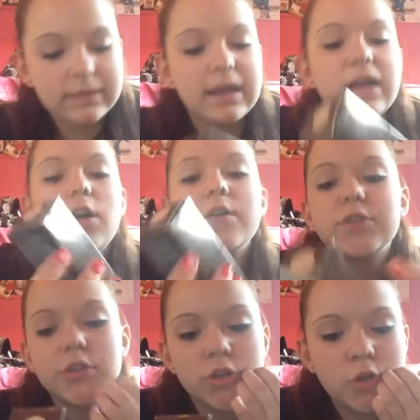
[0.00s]
I
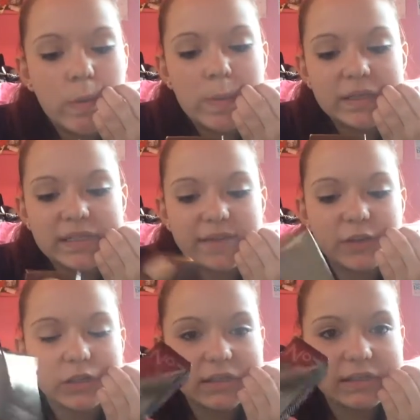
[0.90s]
got the number
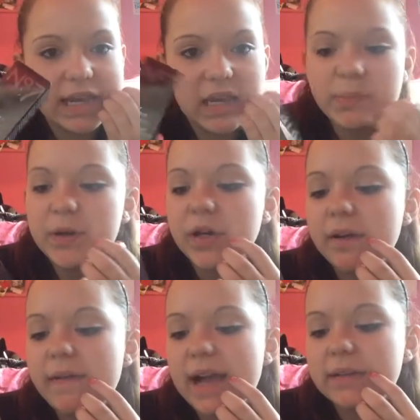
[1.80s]
7 Stay
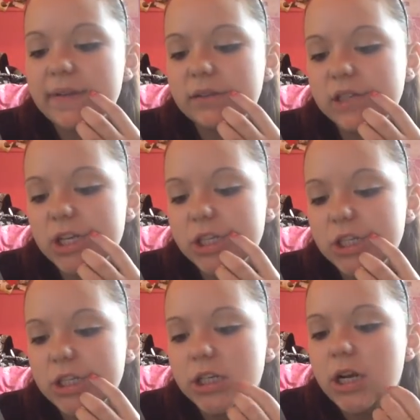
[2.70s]
Perfect
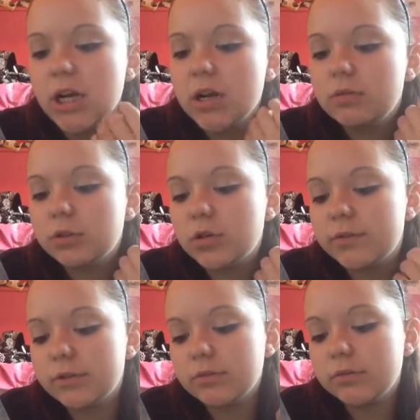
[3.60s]
foundation, which
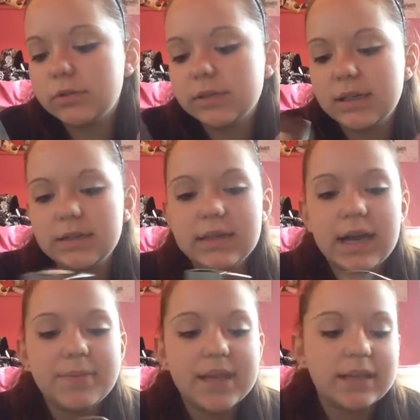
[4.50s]
covers all skin
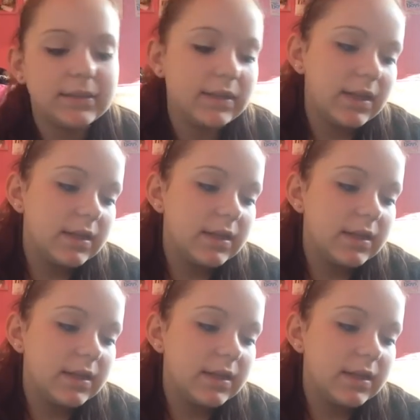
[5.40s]
types. And